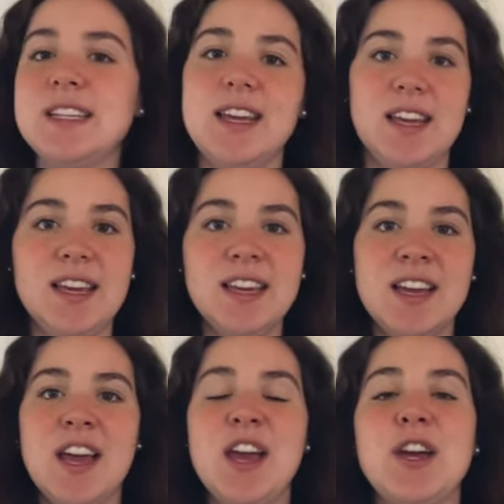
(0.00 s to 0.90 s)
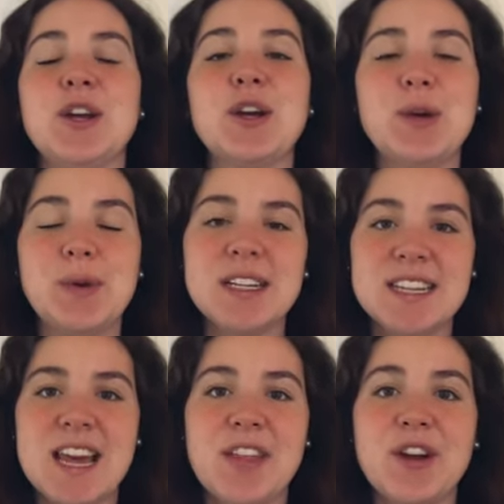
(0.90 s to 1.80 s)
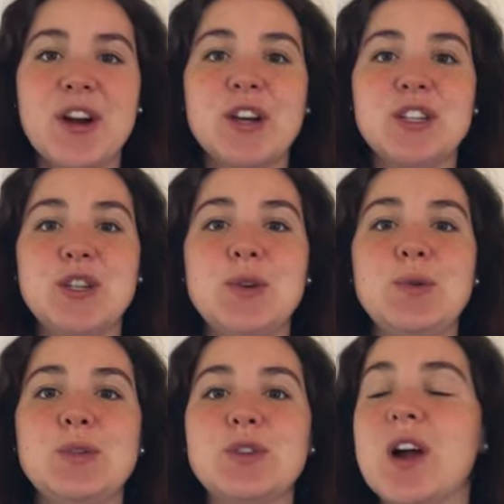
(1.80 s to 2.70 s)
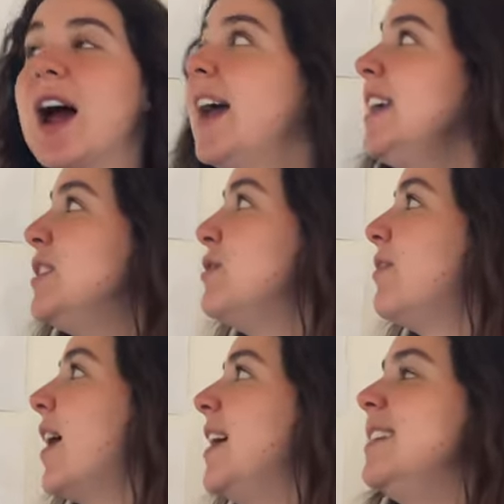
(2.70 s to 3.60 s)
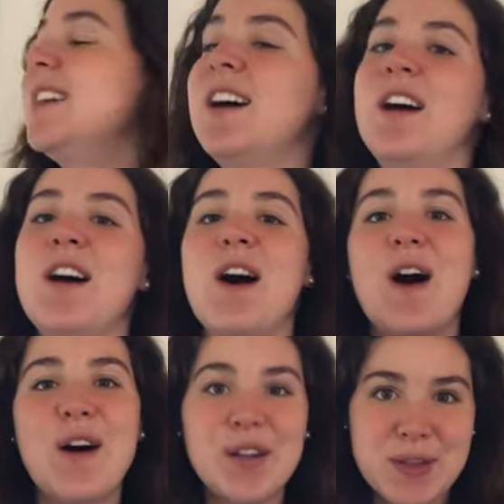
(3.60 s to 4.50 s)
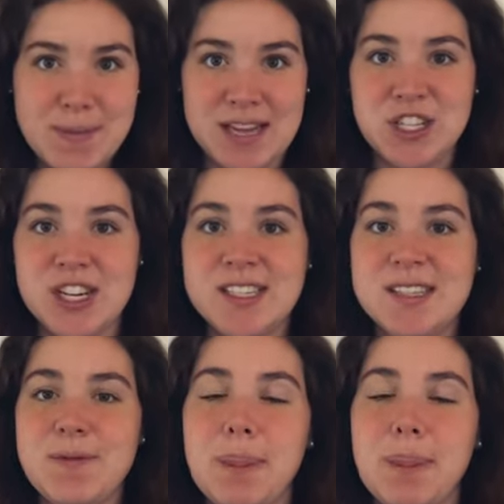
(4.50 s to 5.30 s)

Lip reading: sing, you're going to work together to try to find all the matches.